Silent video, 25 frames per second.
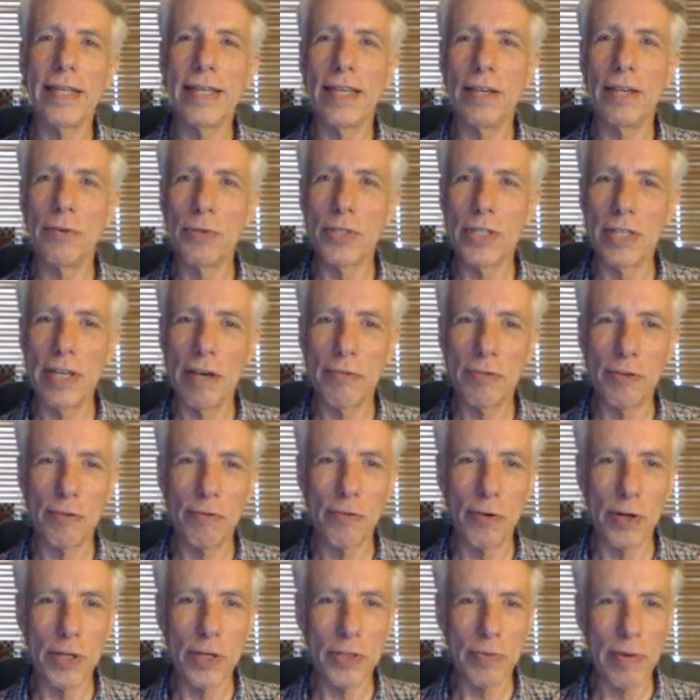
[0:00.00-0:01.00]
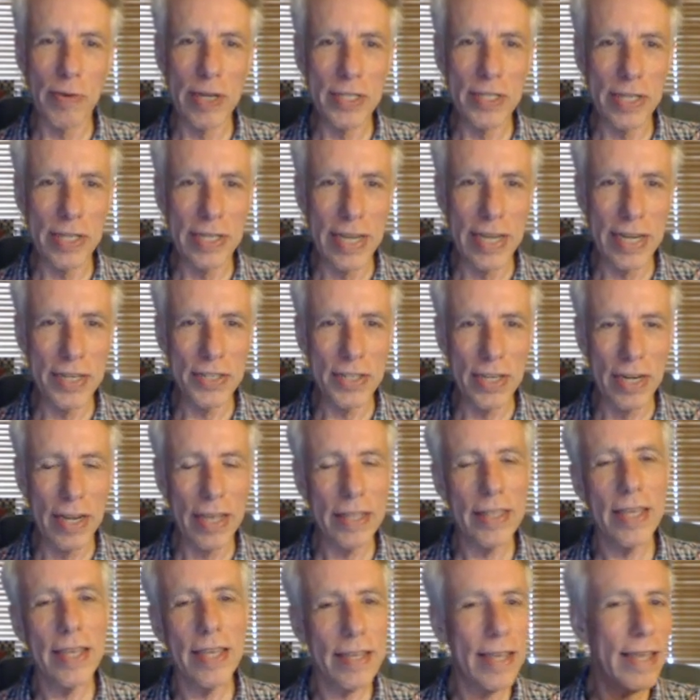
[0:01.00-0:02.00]
it was enough to force resignation.
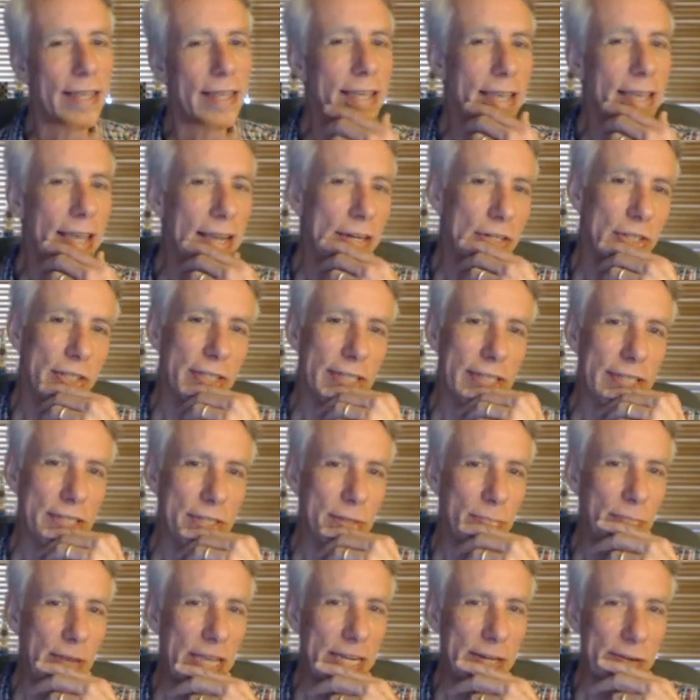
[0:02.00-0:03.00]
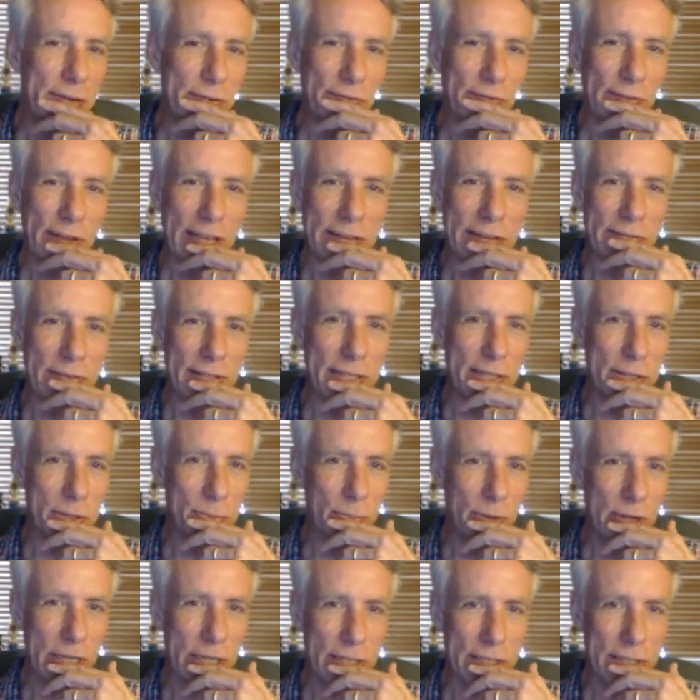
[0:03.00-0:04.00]
I think I think actually it is a mate in five at this
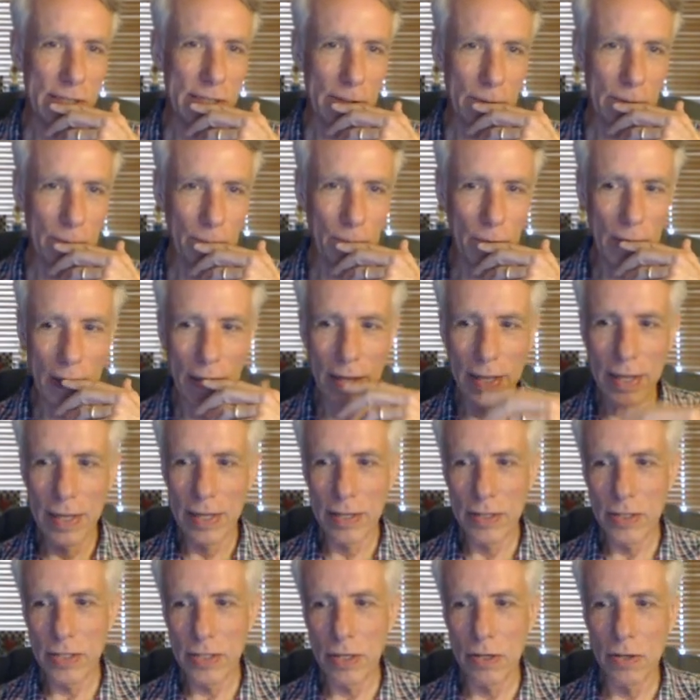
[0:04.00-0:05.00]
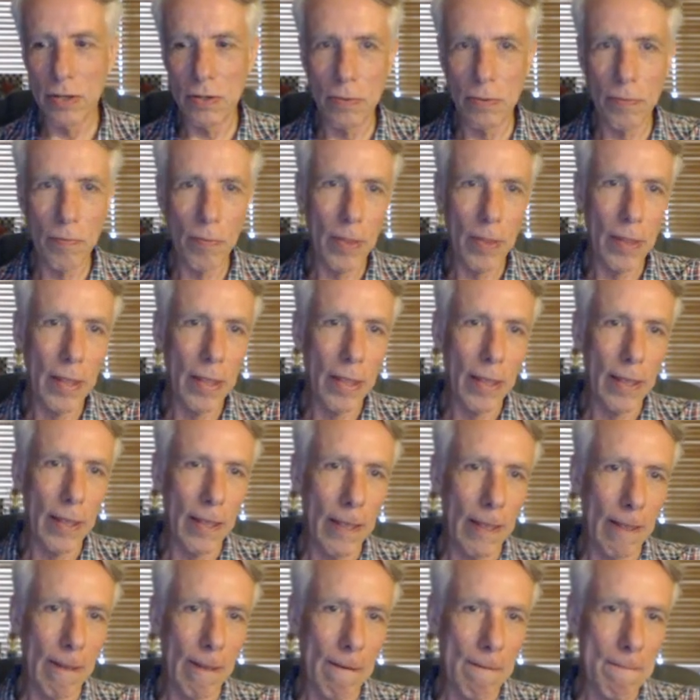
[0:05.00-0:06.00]
point too. So,
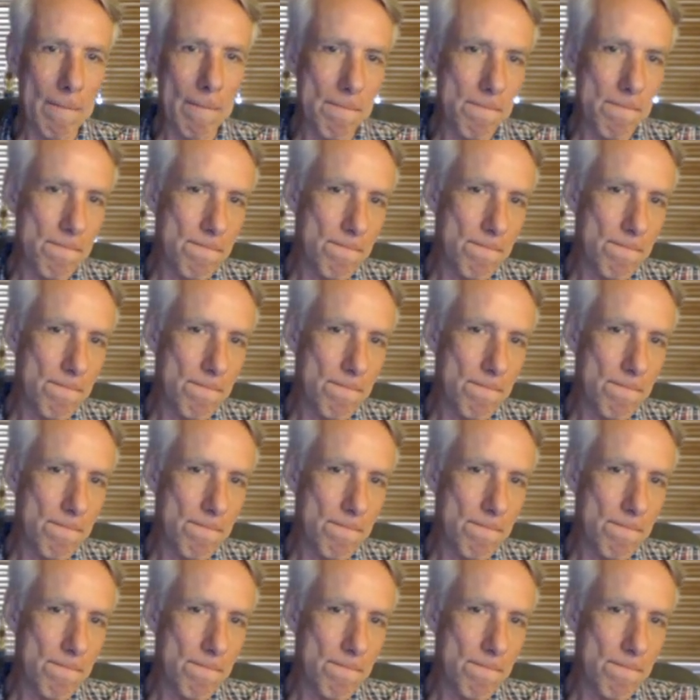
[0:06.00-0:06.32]
um,